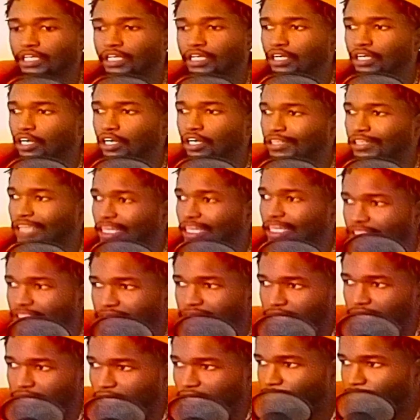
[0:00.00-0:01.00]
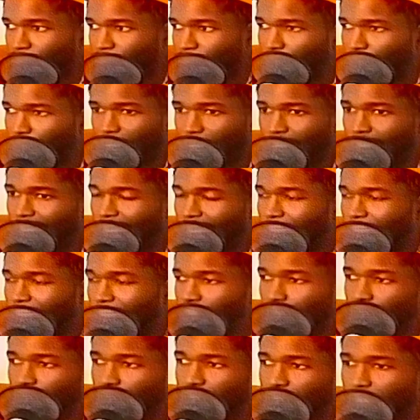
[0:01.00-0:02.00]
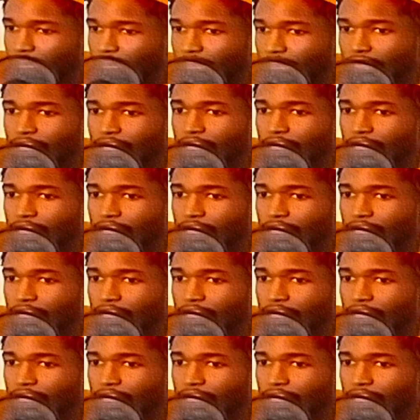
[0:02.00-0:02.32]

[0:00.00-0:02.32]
or like this even fucking like Joe, like